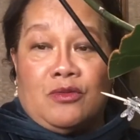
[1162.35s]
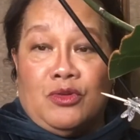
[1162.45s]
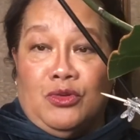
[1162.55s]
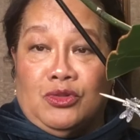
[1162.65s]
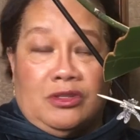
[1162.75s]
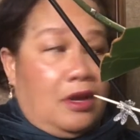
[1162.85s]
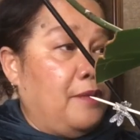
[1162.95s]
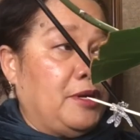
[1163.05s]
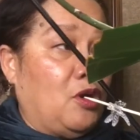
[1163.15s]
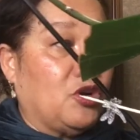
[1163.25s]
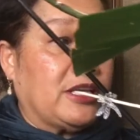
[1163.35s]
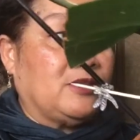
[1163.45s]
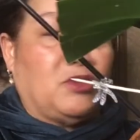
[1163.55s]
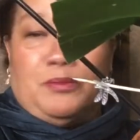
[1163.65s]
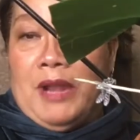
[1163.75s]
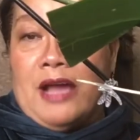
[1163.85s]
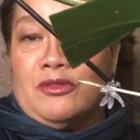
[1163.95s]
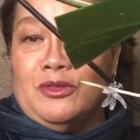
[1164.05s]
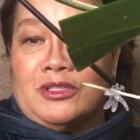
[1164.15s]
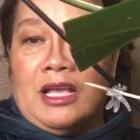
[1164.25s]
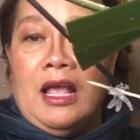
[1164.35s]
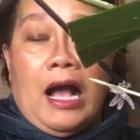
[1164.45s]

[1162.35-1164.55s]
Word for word: roots. I mean, orchids with black roots.